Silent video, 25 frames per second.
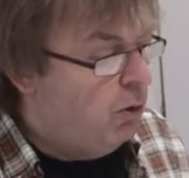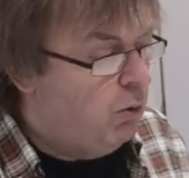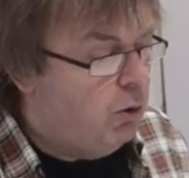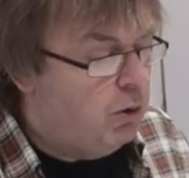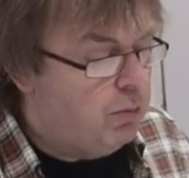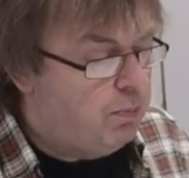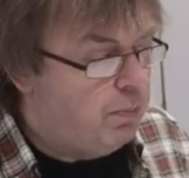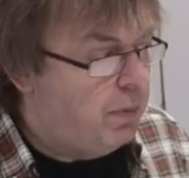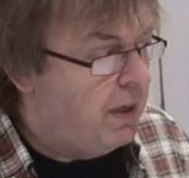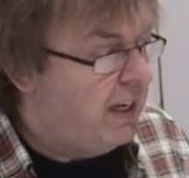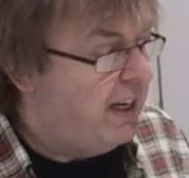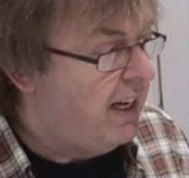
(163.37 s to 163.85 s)

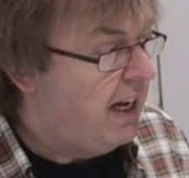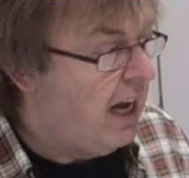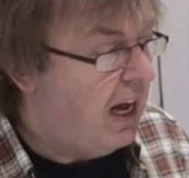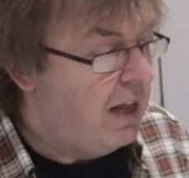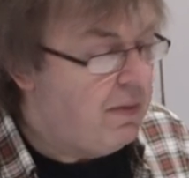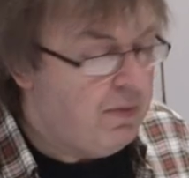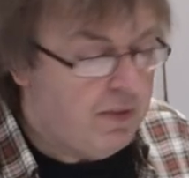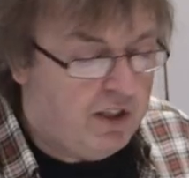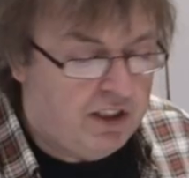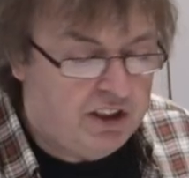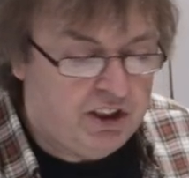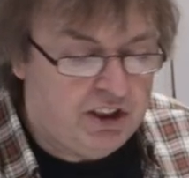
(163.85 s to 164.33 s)
would be,
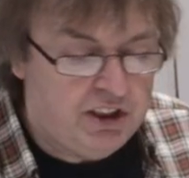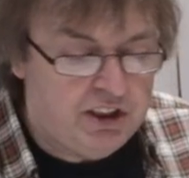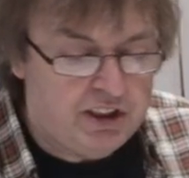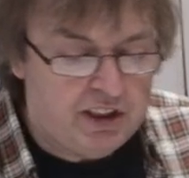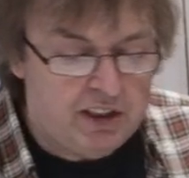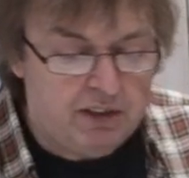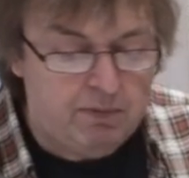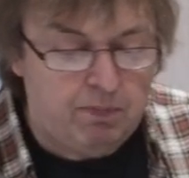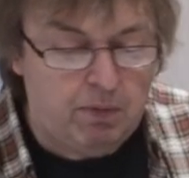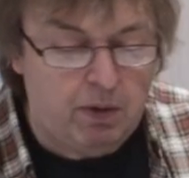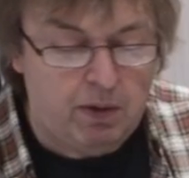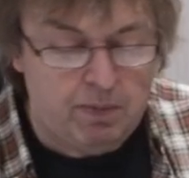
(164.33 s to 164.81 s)
and this is
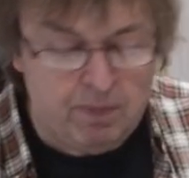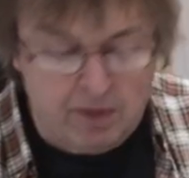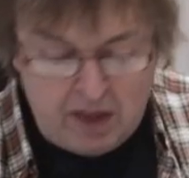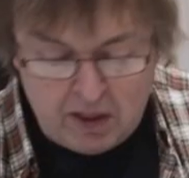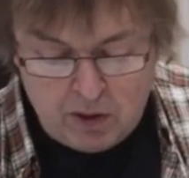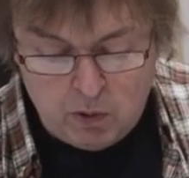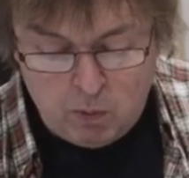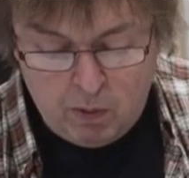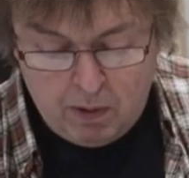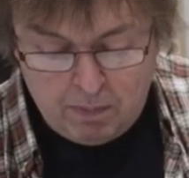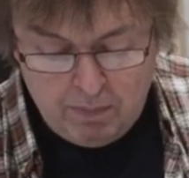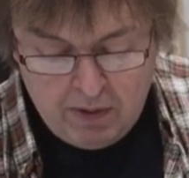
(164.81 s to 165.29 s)

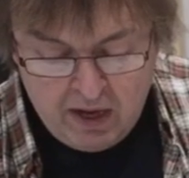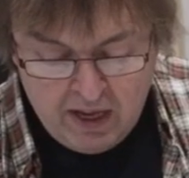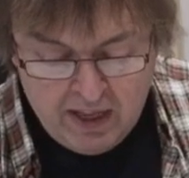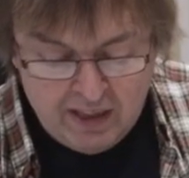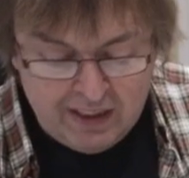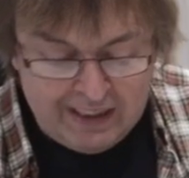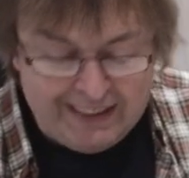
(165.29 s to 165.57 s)
another one,